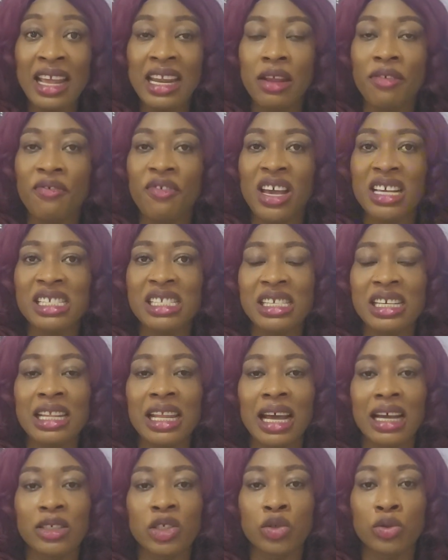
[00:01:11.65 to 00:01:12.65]
the first
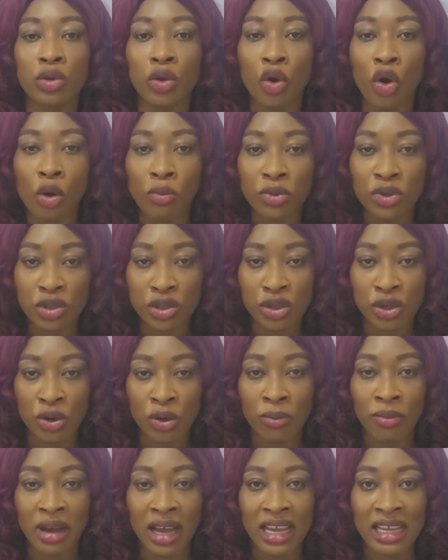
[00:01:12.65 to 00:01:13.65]
thing that should come to
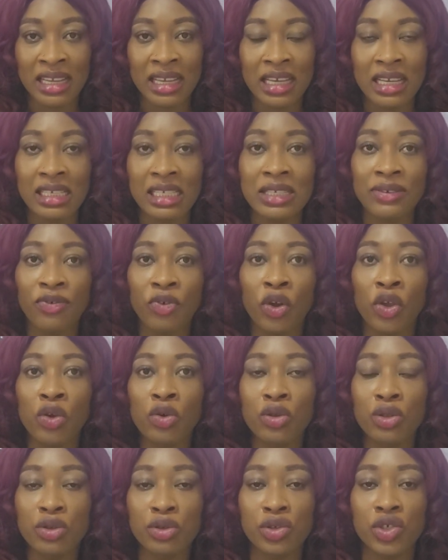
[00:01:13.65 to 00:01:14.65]
your mind is for
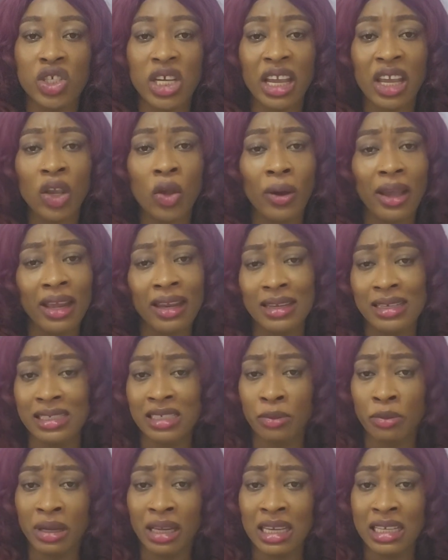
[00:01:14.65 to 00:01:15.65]
you to check your
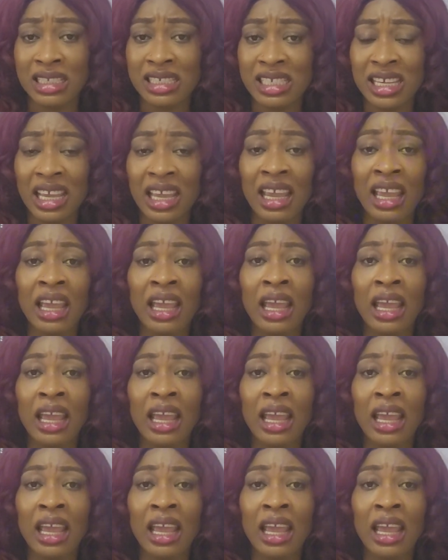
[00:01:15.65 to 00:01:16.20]
eligibility.